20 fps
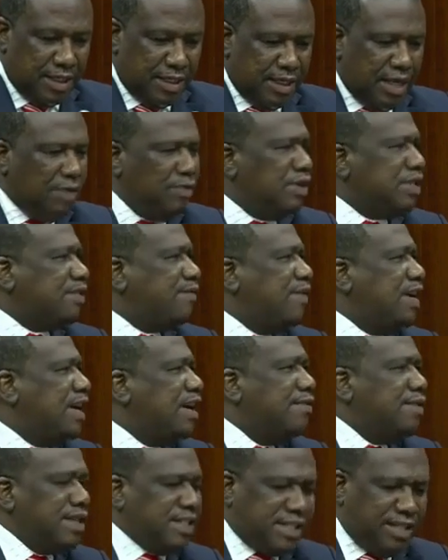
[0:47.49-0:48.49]
there was
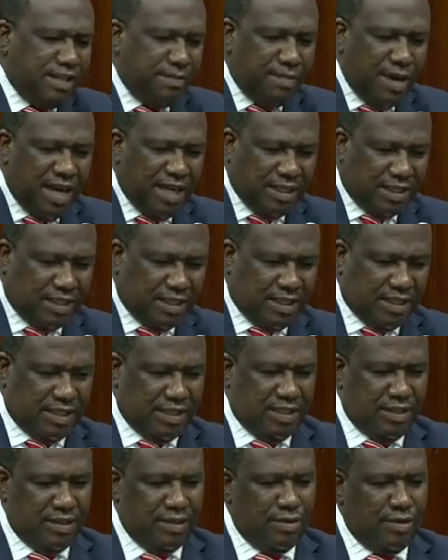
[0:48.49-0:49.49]
vigorous debate
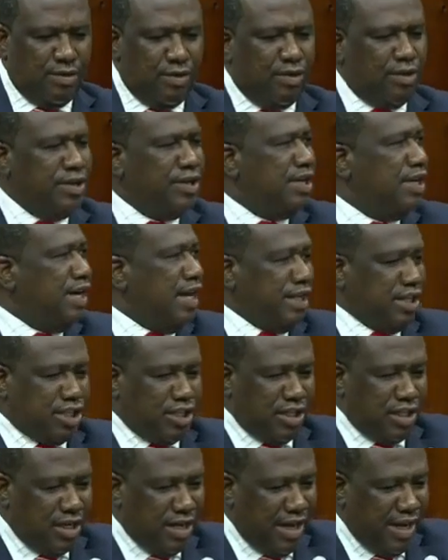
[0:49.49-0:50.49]
on the
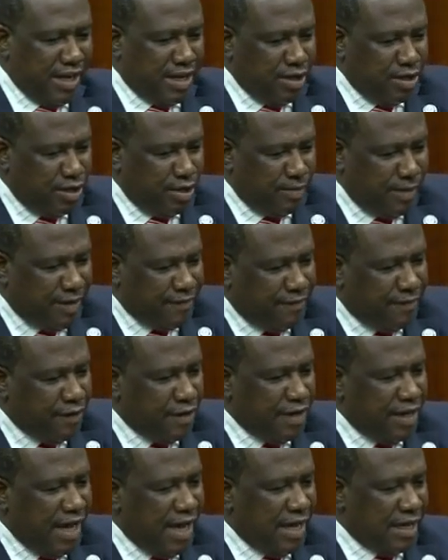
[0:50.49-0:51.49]
National Economic
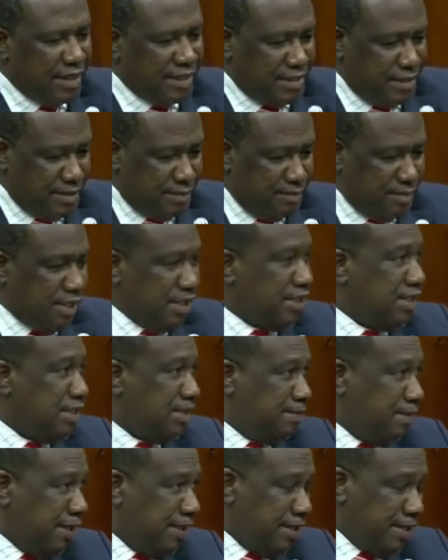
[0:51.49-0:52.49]
Fund Act, Mr.
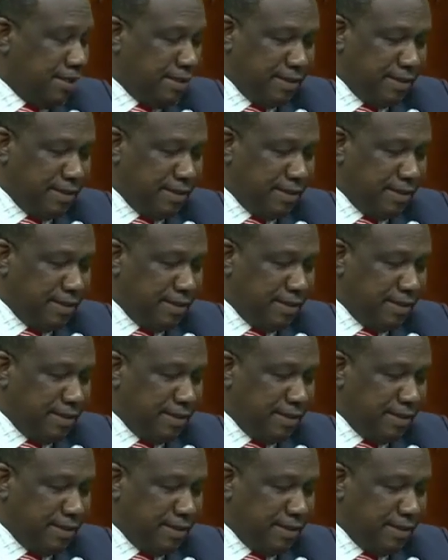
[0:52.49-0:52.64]
Speaker.